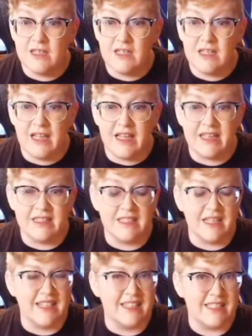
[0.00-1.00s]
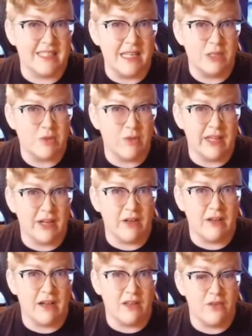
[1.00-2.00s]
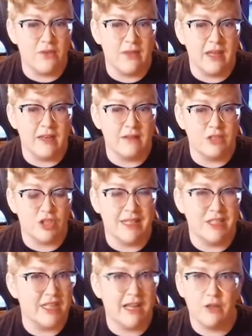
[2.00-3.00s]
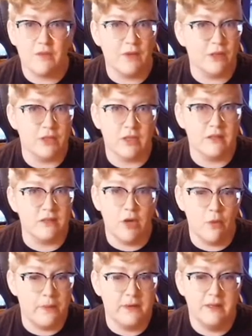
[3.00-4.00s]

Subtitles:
And central air, other than changing out the filter, nope.